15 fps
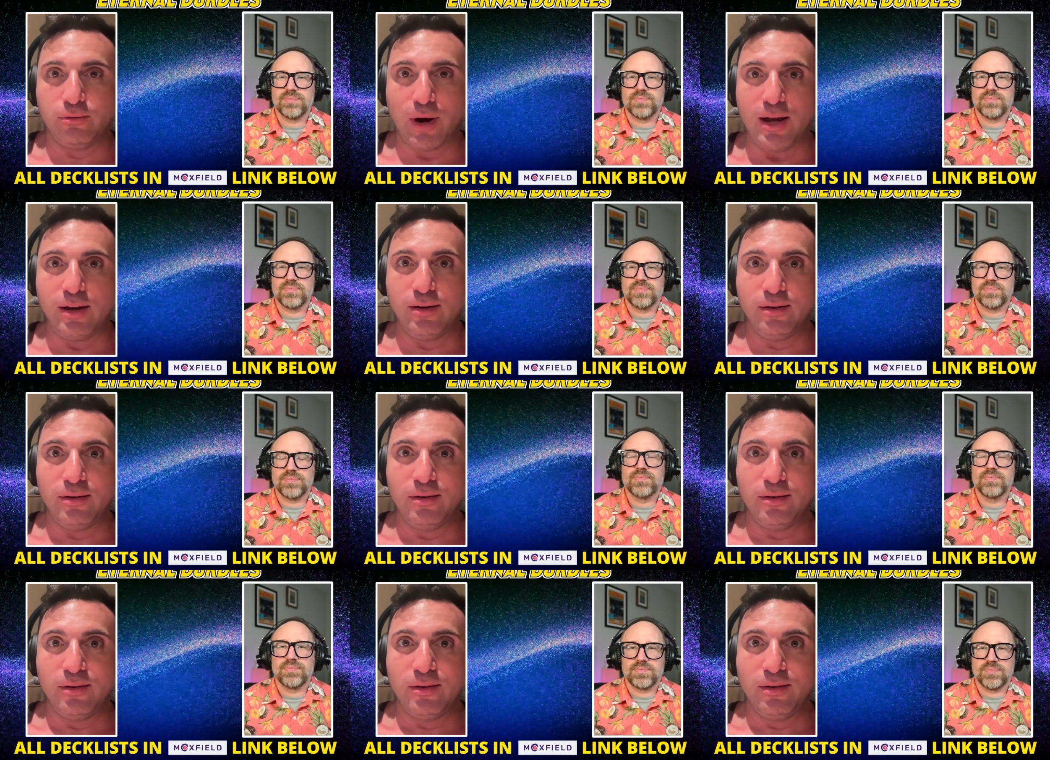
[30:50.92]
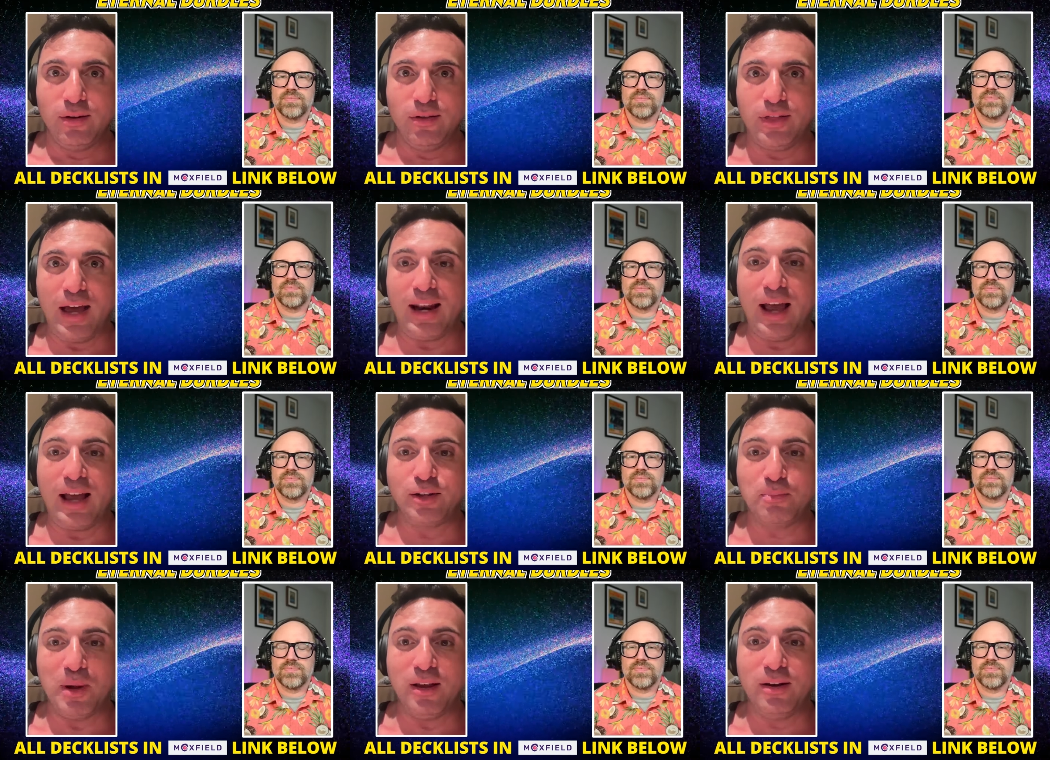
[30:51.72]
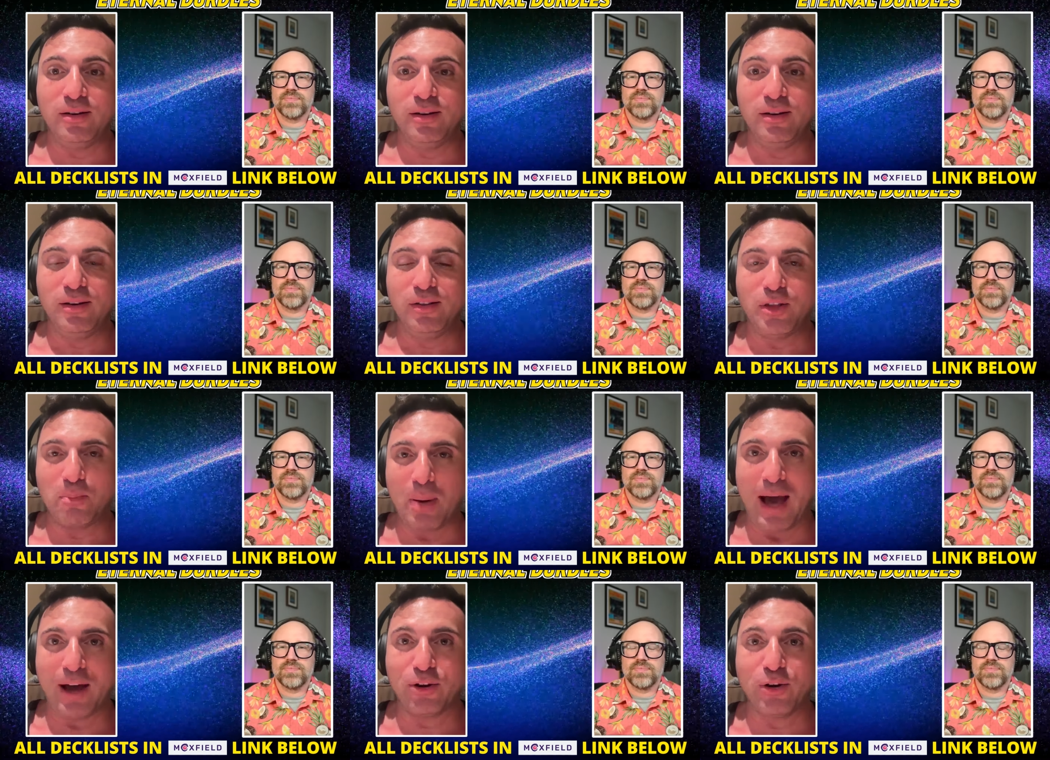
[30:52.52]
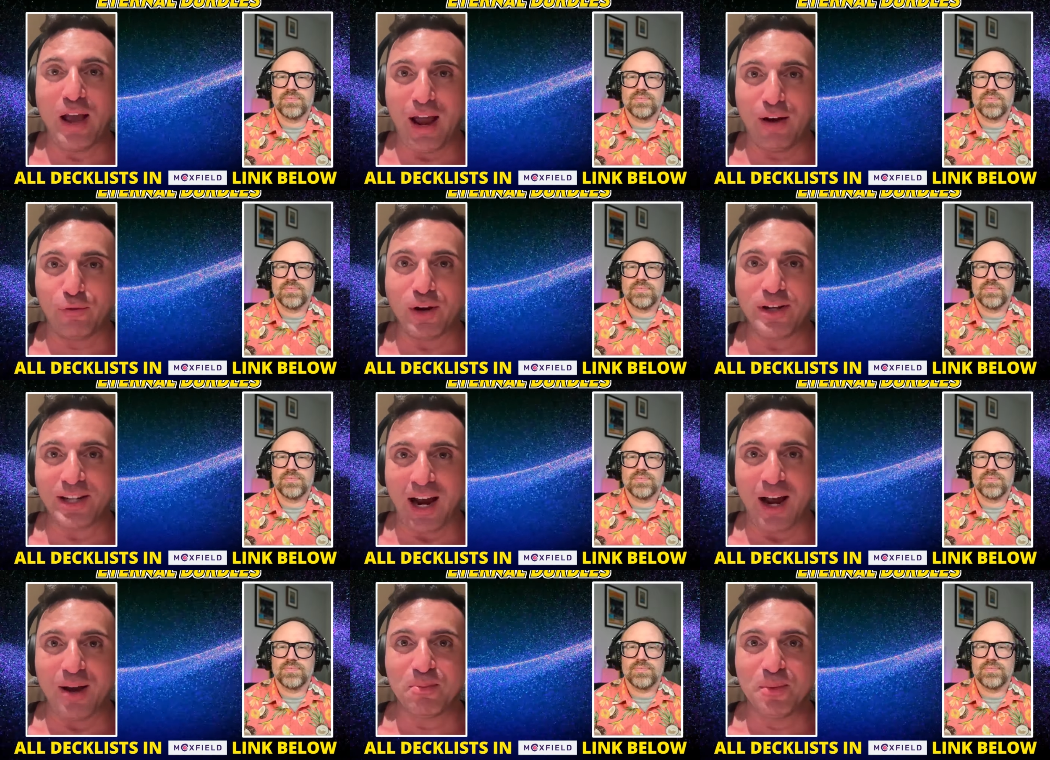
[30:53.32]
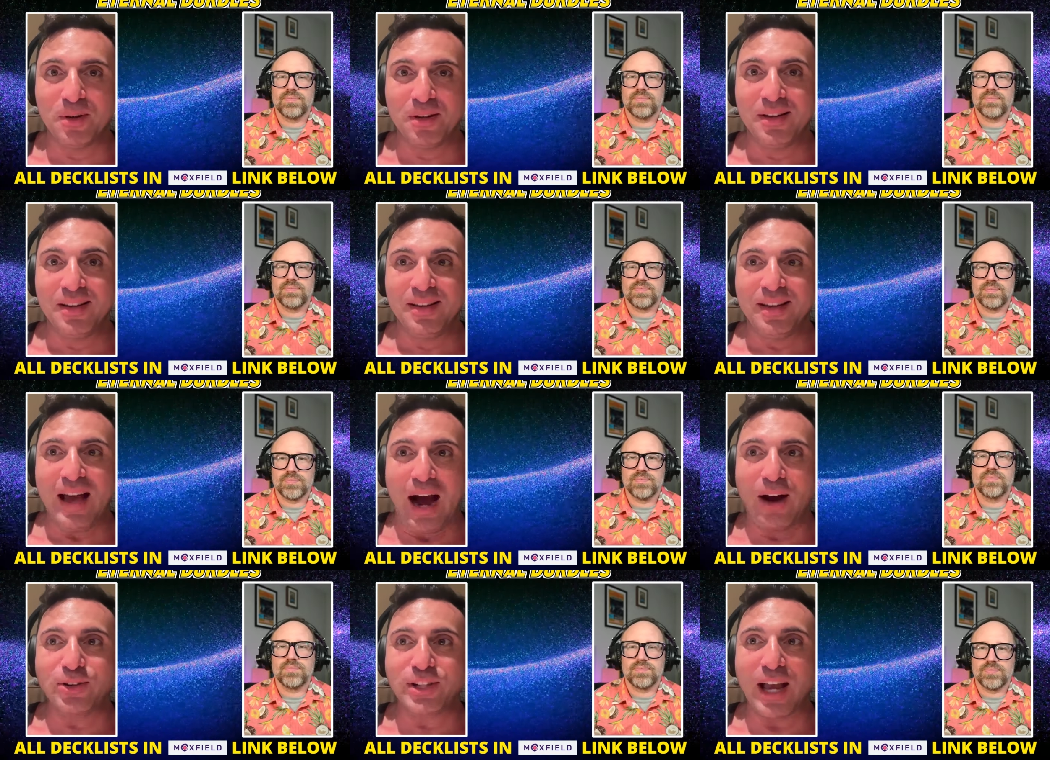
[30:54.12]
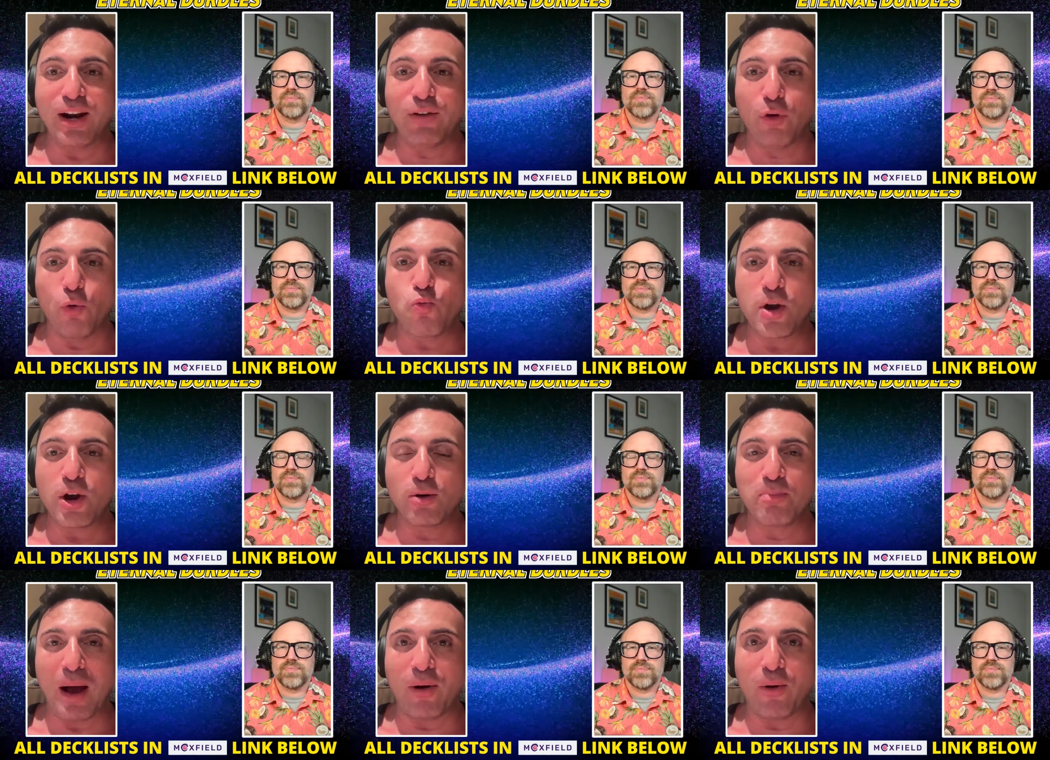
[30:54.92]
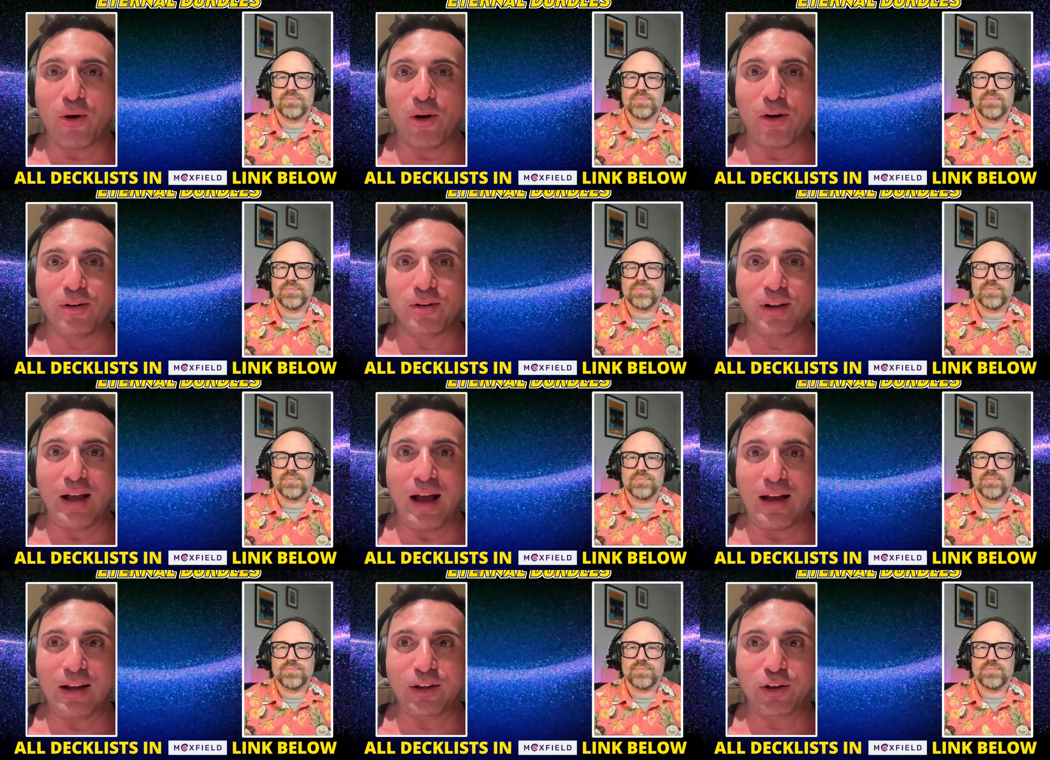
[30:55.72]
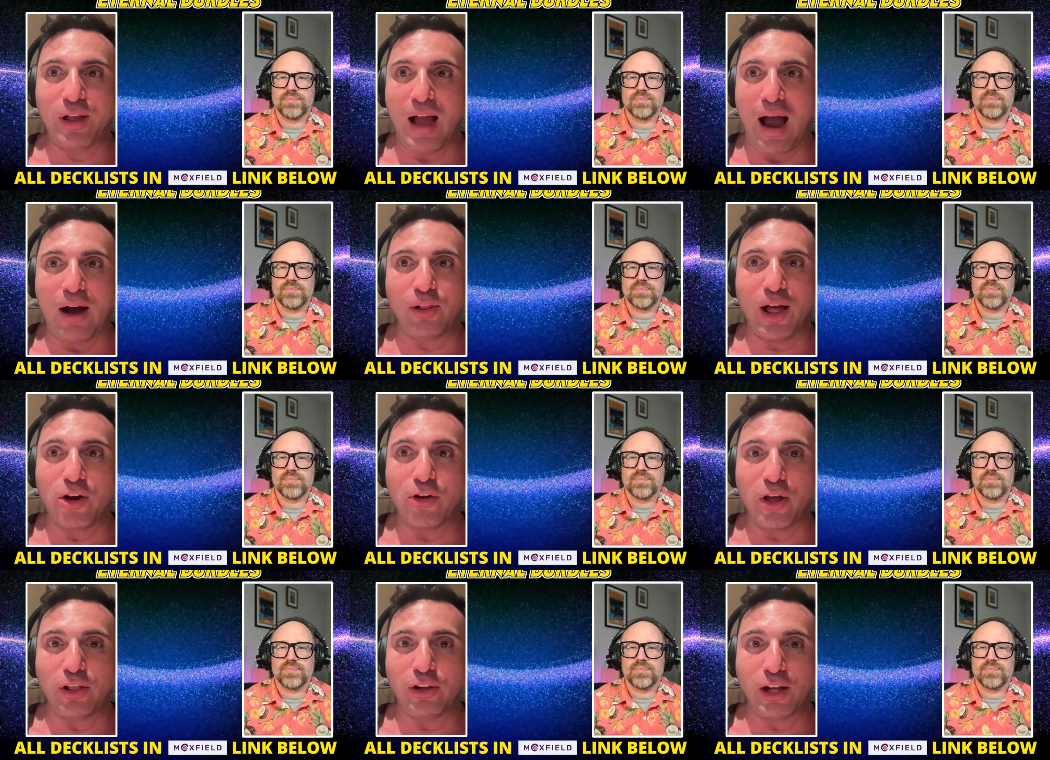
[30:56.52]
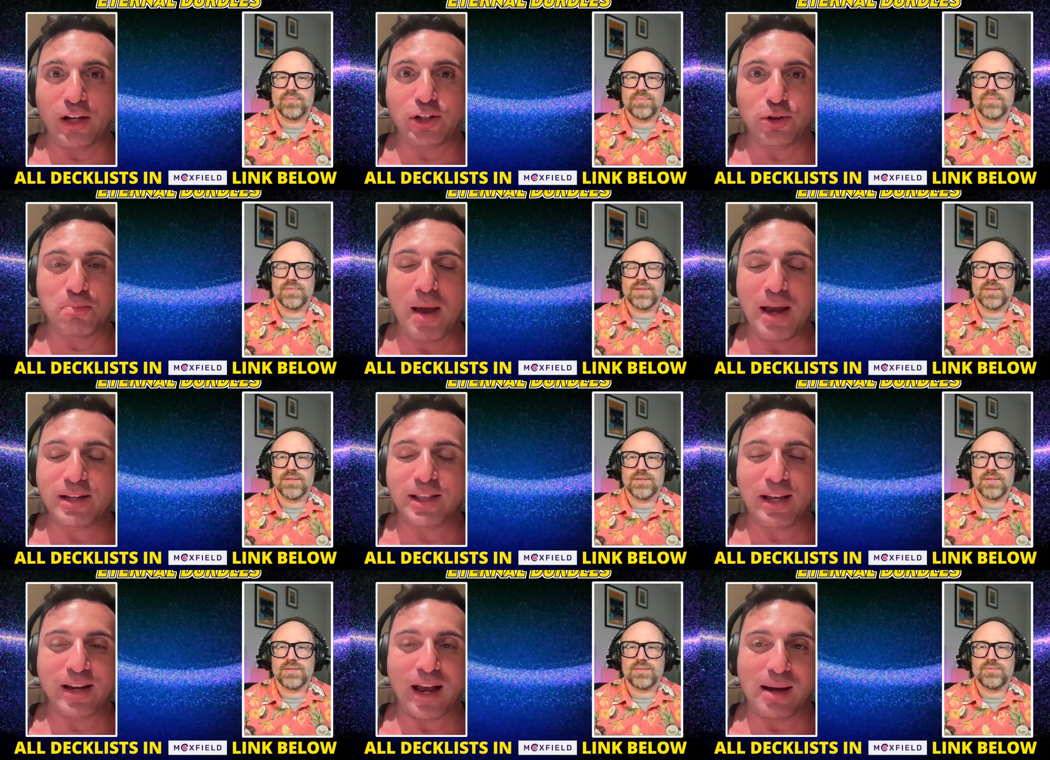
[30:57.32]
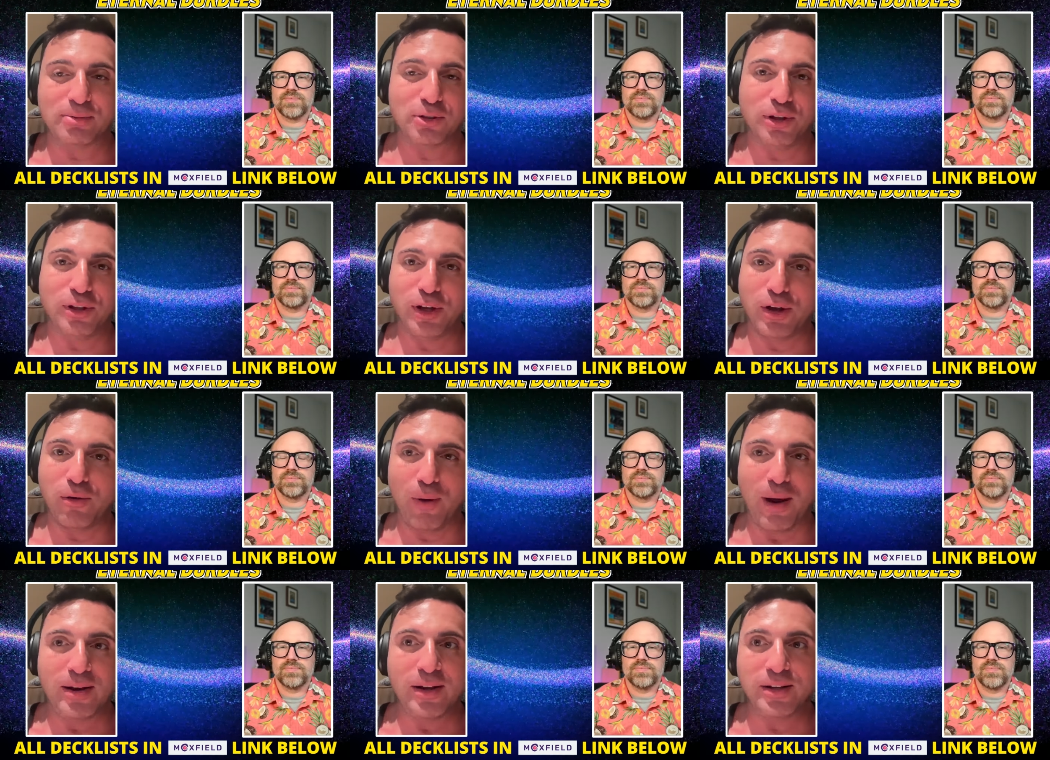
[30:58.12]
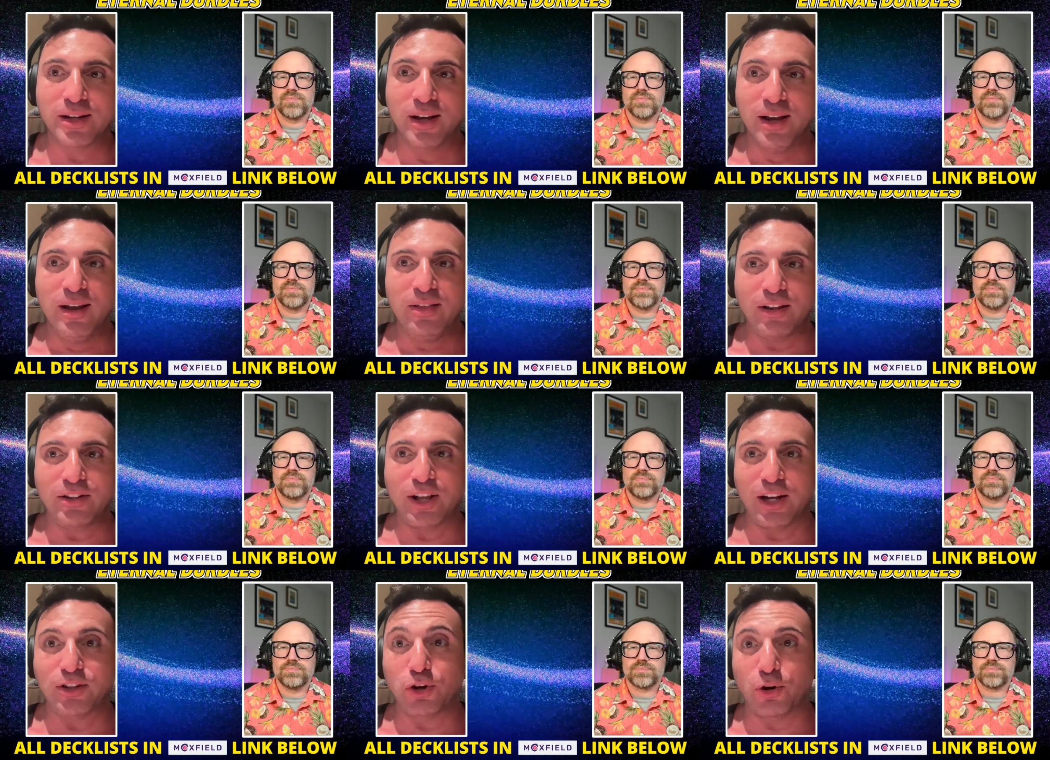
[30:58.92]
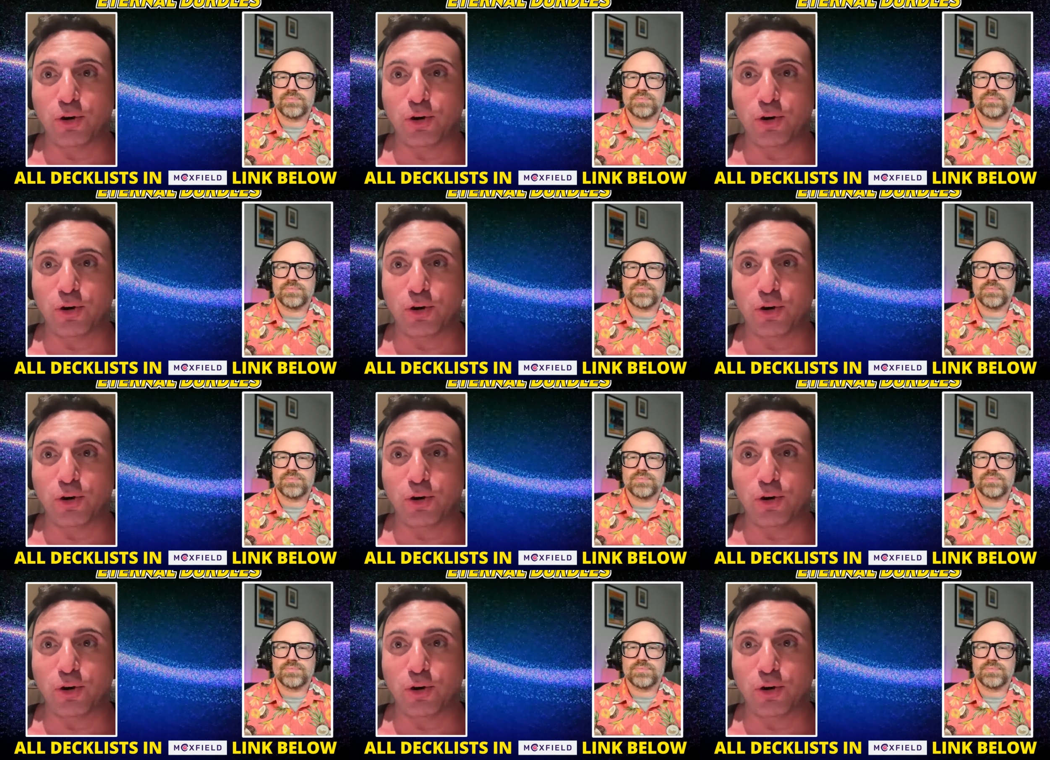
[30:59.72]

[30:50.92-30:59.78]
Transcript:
Speaker 1: right? That has been the pattern every time. Outside of a weird power outlier that like just makes things absolutely horrendous. That's like